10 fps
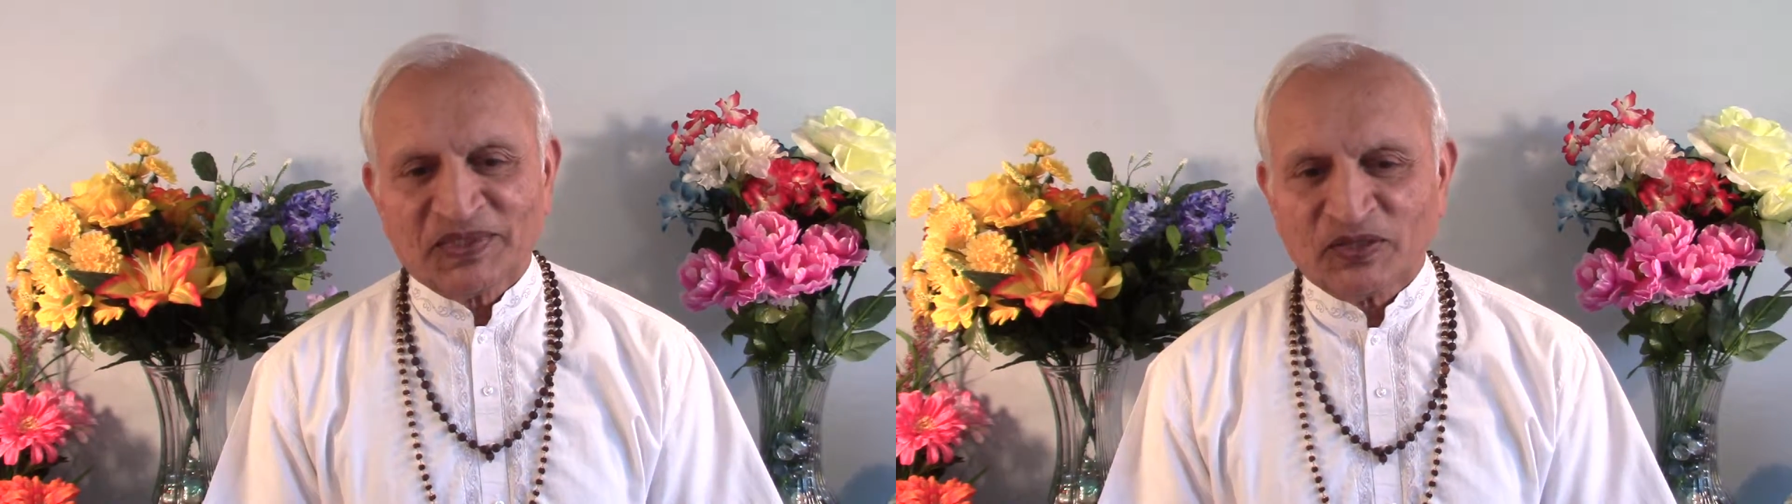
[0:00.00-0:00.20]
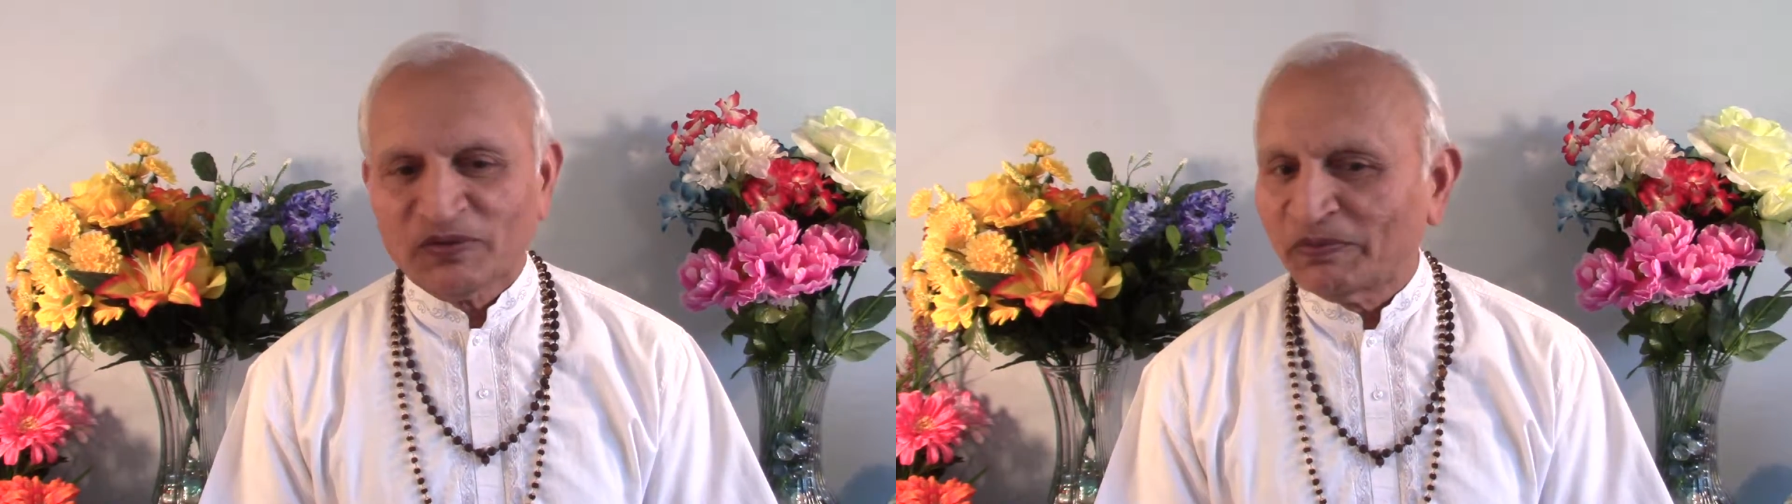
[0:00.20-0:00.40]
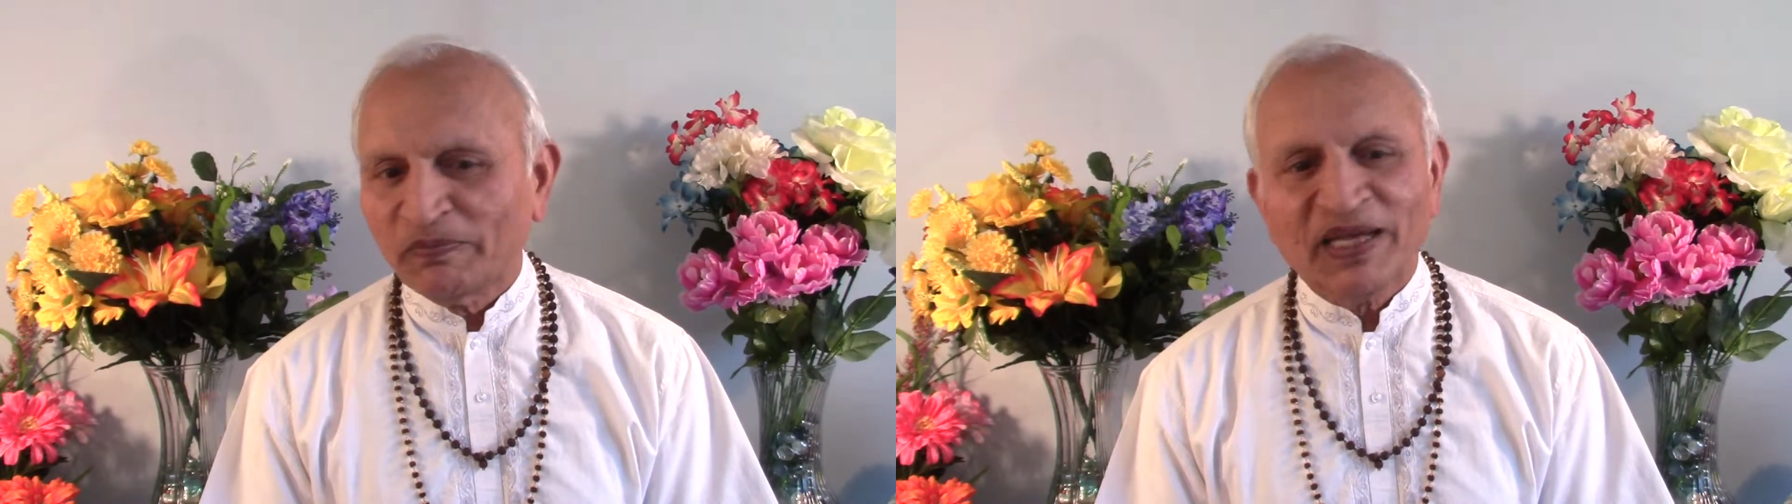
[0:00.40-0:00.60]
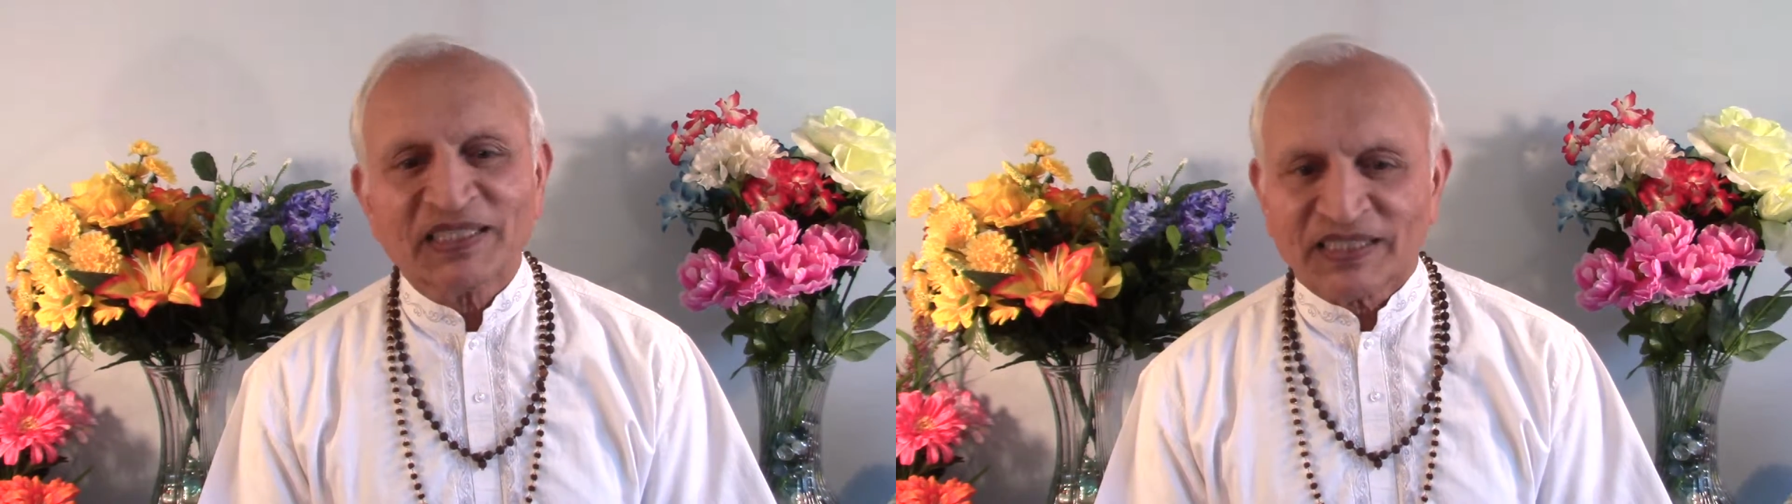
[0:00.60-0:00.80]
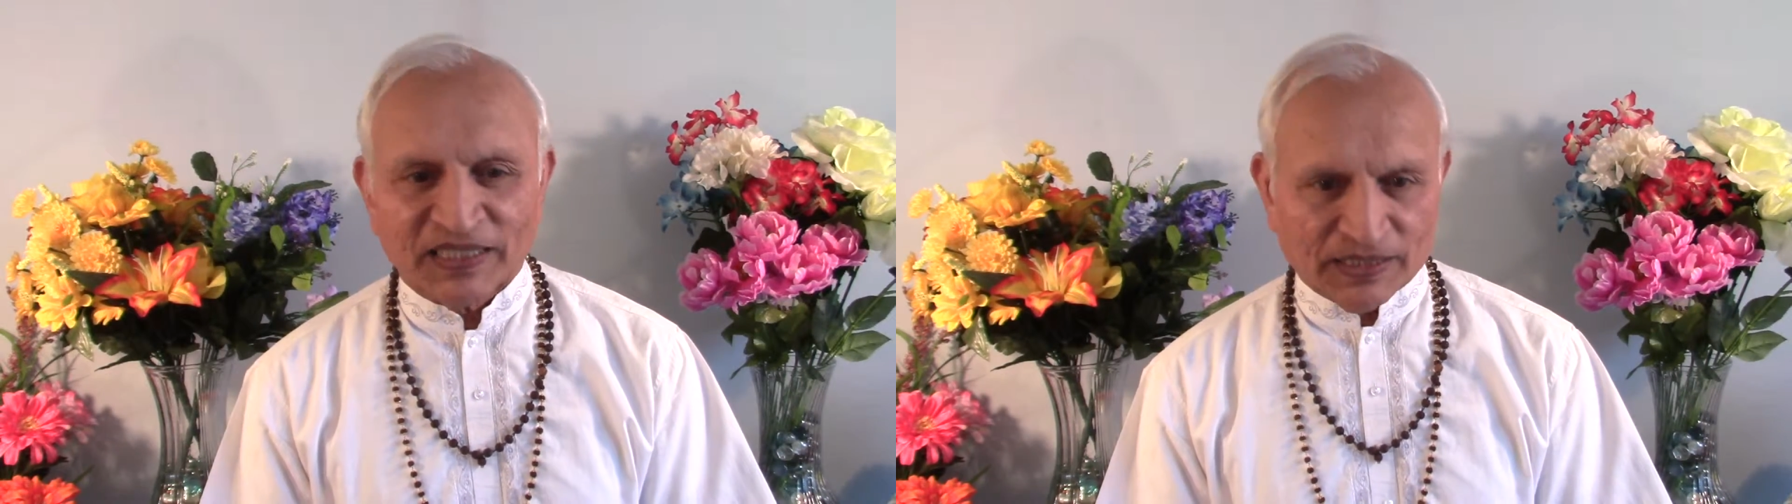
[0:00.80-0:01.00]
So the
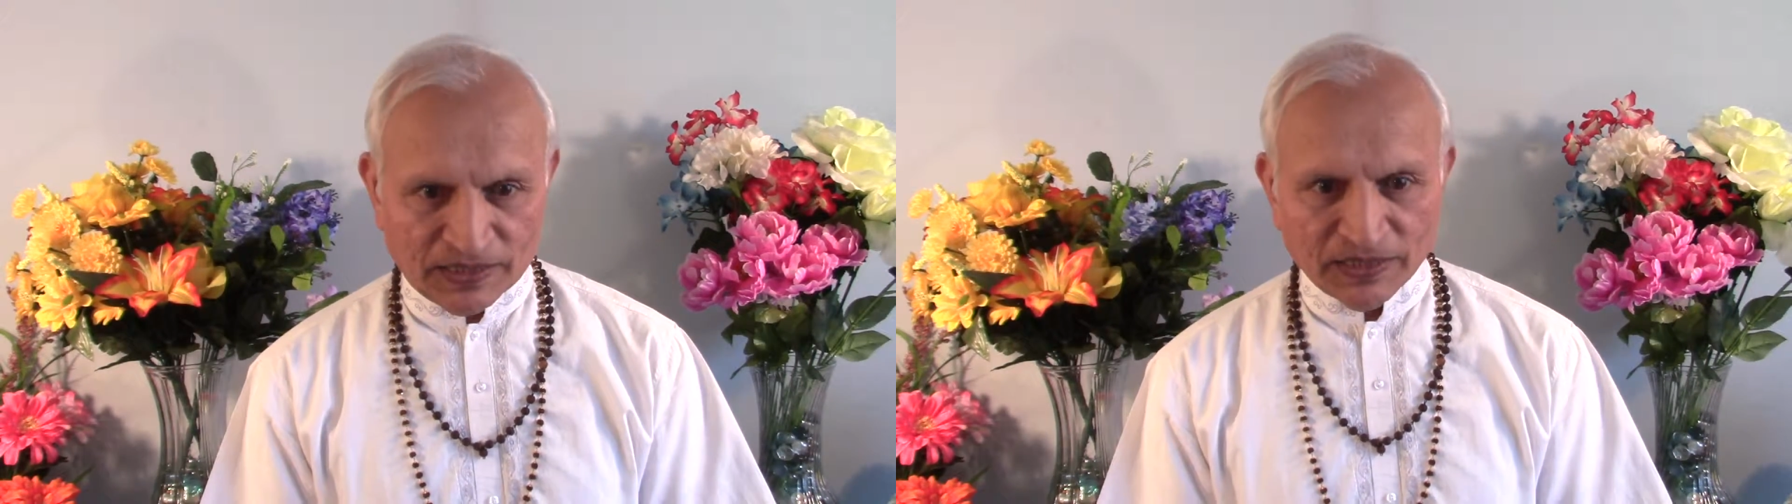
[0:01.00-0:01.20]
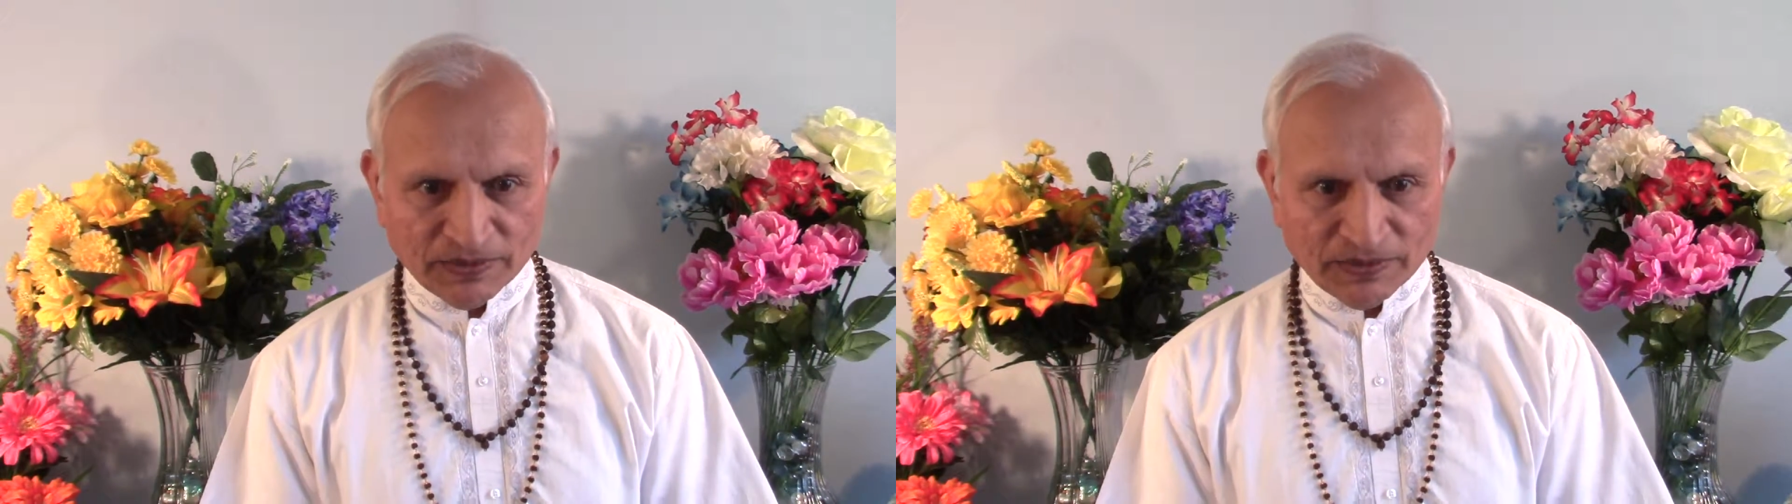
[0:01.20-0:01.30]
best thing,